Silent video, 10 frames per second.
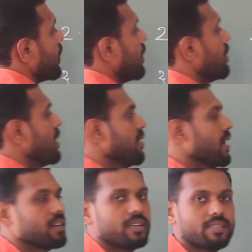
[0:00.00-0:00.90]
Demand
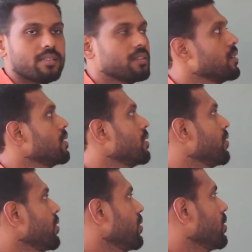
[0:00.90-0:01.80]
factor is,
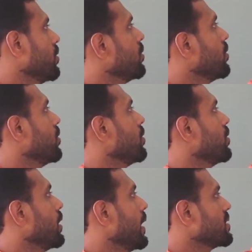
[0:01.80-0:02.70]
if you
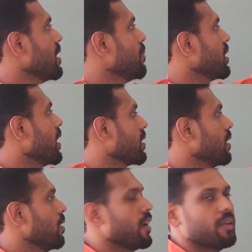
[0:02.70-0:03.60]
examine
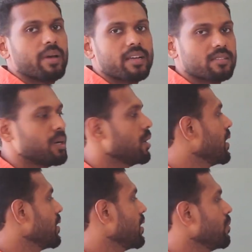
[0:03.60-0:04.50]
connected load and maximum
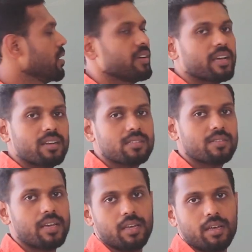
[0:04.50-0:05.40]
demand, then demand factor is
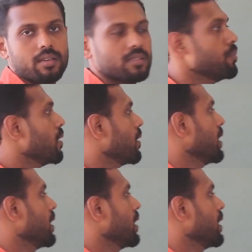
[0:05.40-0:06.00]
very simple.